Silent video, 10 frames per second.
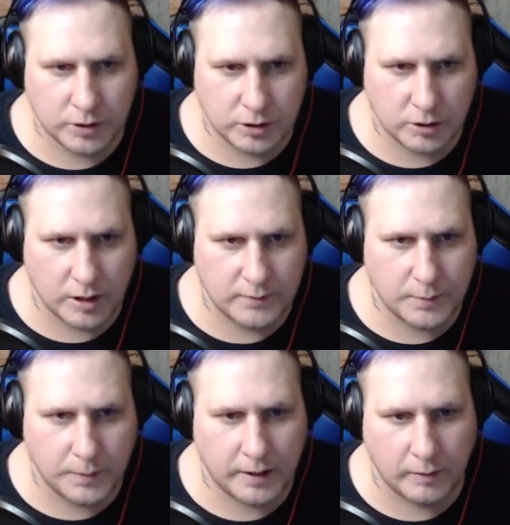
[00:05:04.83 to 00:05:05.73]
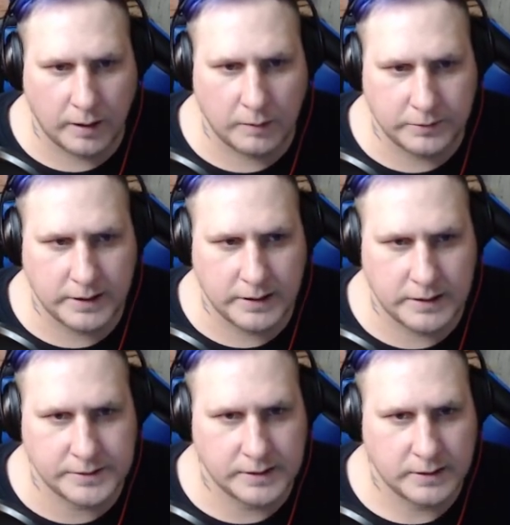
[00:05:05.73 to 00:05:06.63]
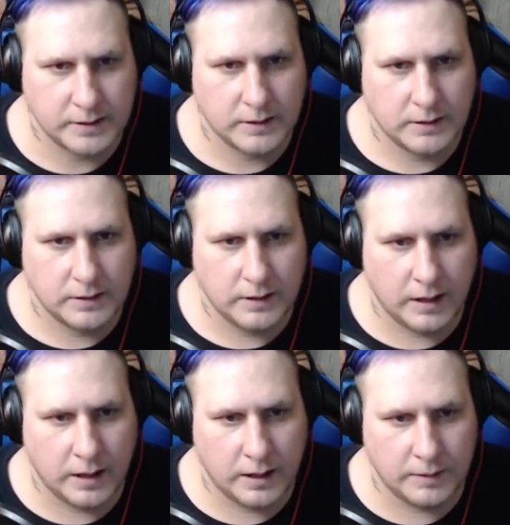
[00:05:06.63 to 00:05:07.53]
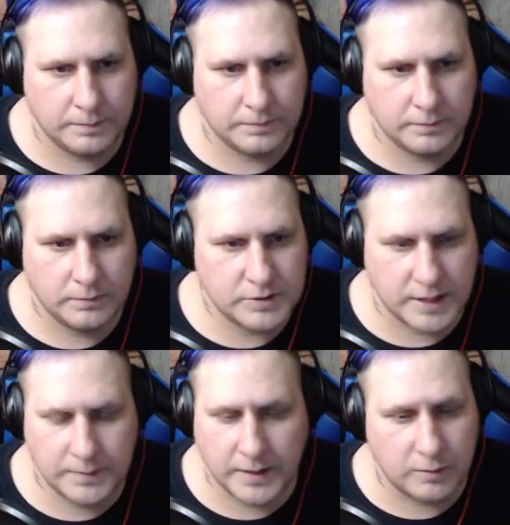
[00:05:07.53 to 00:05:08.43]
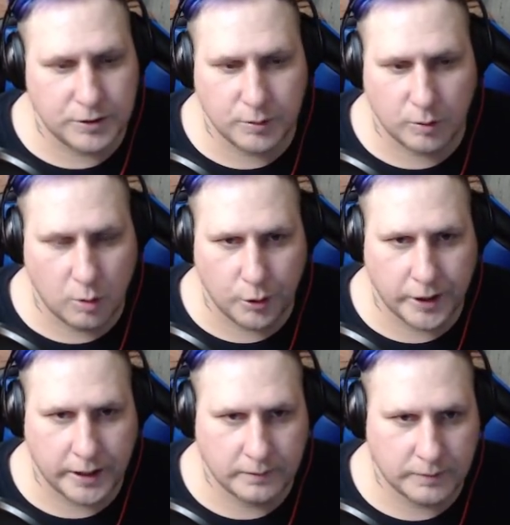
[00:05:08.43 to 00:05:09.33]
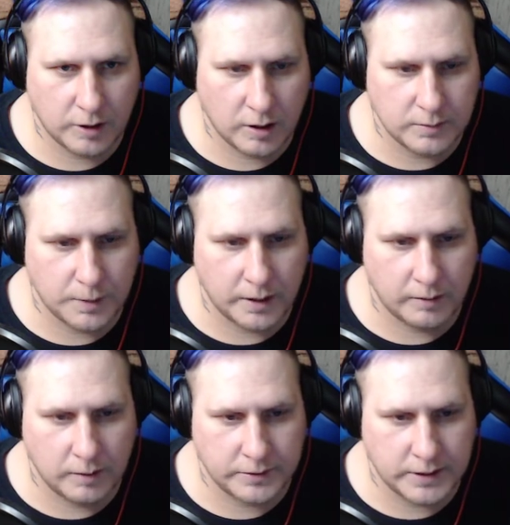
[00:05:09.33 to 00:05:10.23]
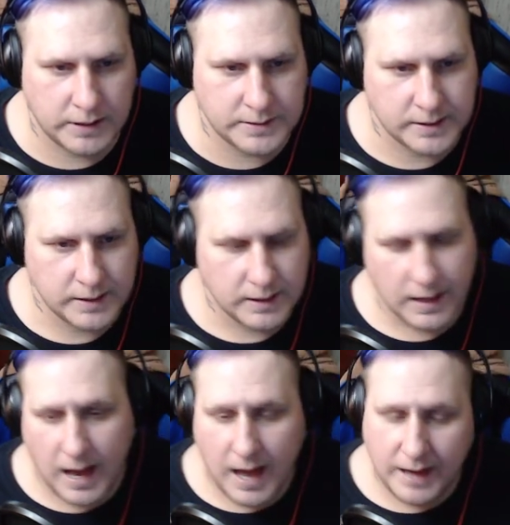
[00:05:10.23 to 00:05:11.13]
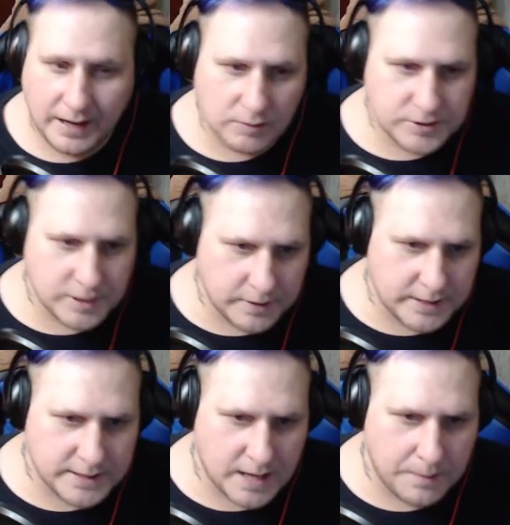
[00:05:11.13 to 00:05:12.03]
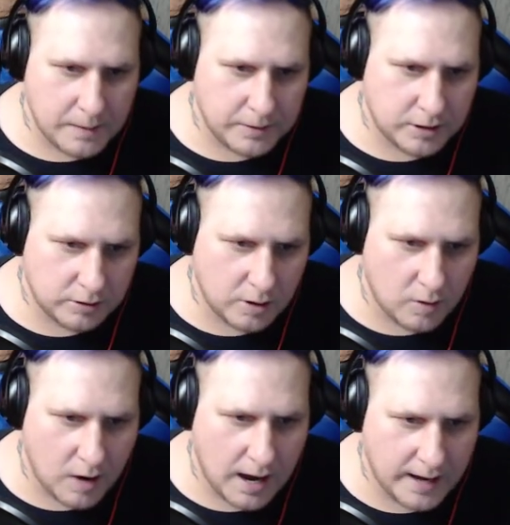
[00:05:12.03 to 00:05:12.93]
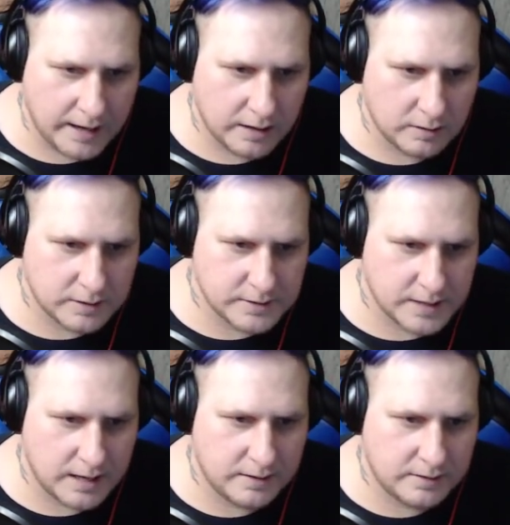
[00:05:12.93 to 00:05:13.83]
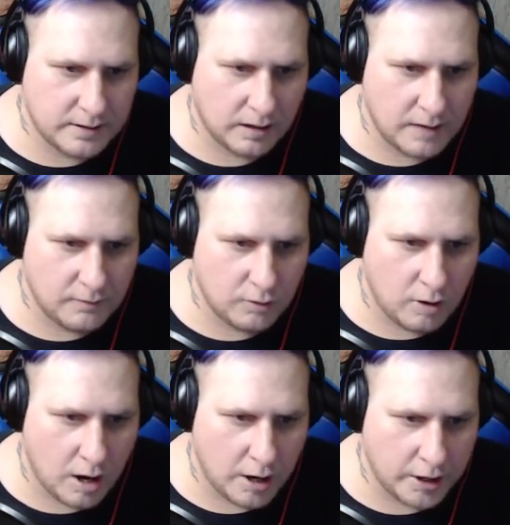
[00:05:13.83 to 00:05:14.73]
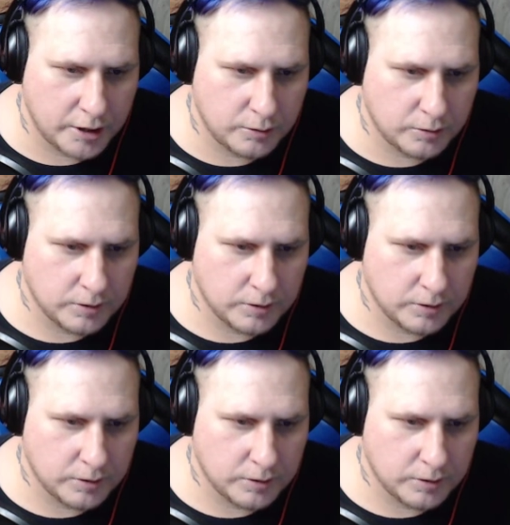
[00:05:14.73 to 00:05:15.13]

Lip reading: You're gonna have to play around with these, and same thing with your recording. You have to play around with these. Now, some of these I probably could go higher because the level auto.